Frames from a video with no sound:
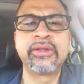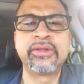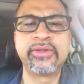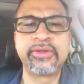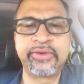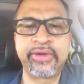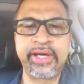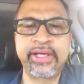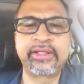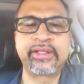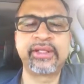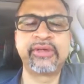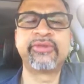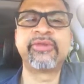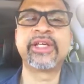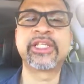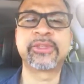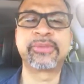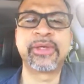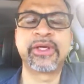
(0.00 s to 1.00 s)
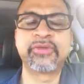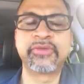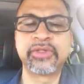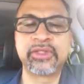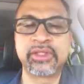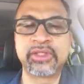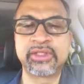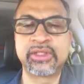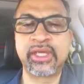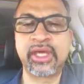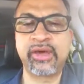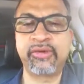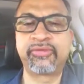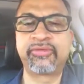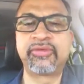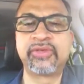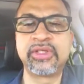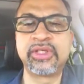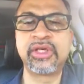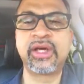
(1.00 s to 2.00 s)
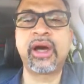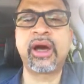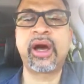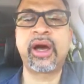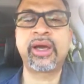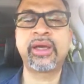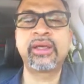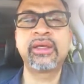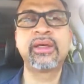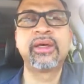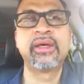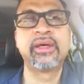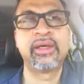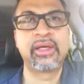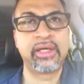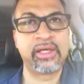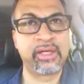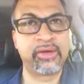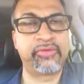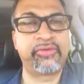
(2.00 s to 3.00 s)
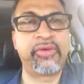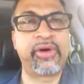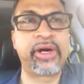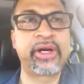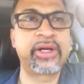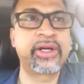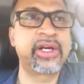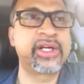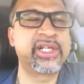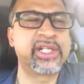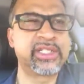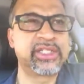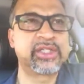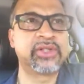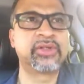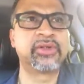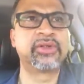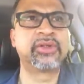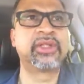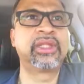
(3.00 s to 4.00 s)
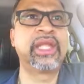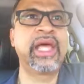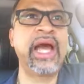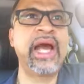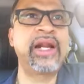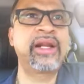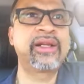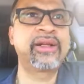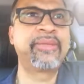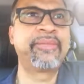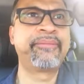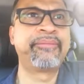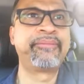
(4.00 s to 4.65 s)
direct investment, which is FDI, in a foreign country. So that